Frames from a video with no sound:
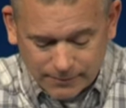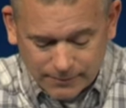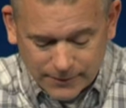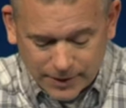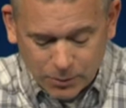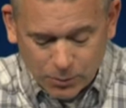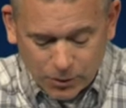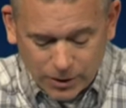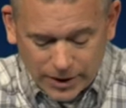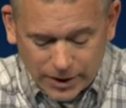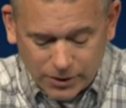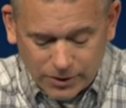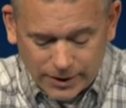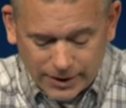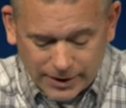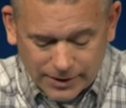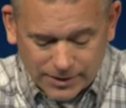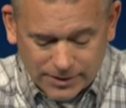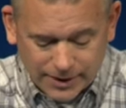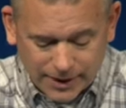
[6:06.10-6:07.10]
They weren't
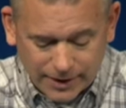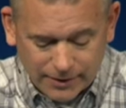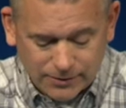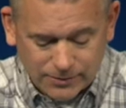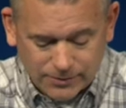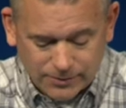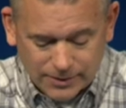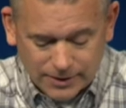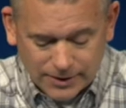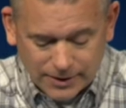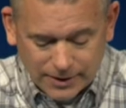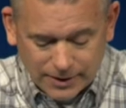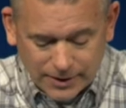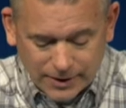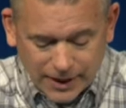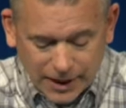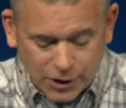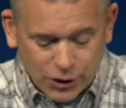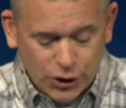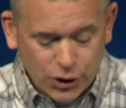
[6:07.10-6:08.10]
nearly as safe.
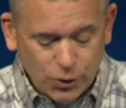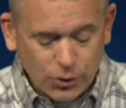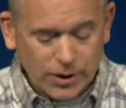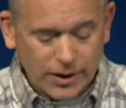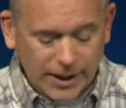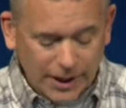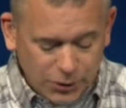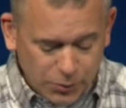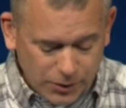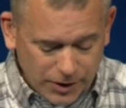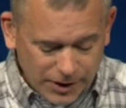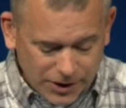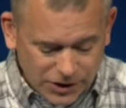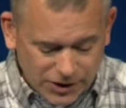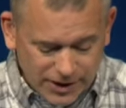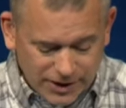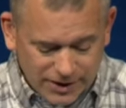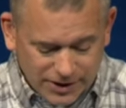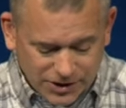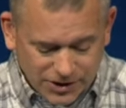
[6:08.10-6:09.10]
And Judah, as we're going to
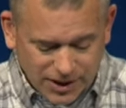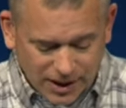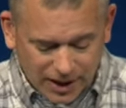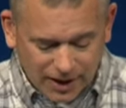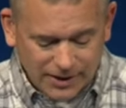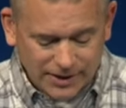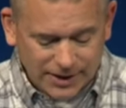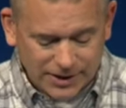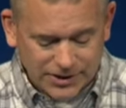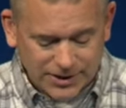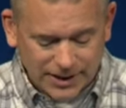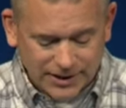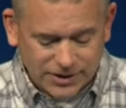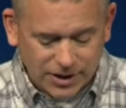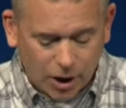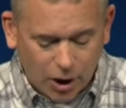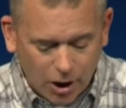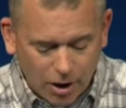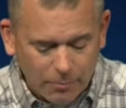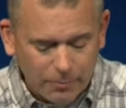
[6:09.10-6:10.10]
see in this context, has
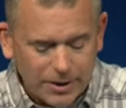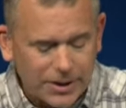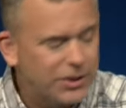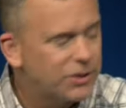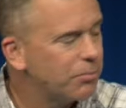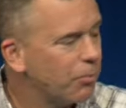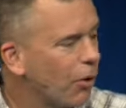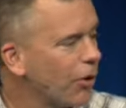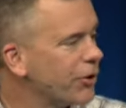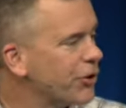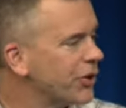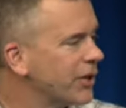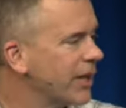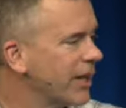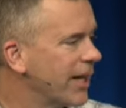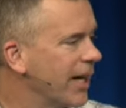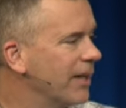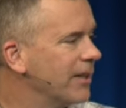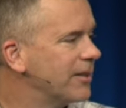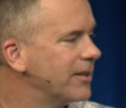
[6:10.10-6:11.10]
armies marching
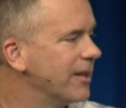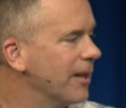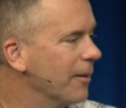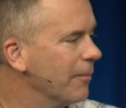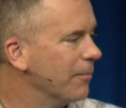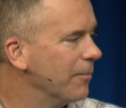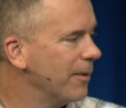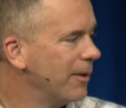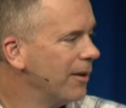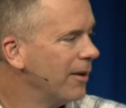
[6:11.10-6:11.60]
against them,